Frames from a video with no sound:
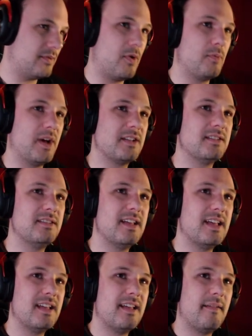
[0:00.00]
the wrong button.
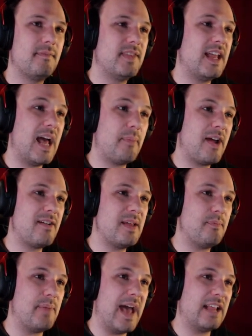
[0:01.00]
Then apparently
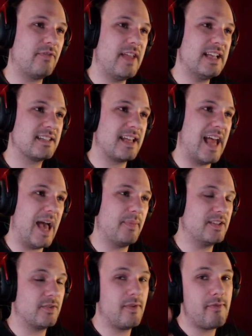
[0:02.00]
bad things can
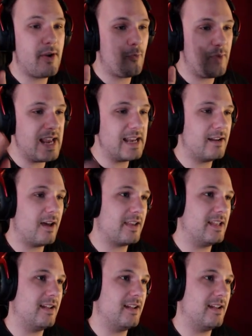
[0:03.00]
happen. So we were really lucky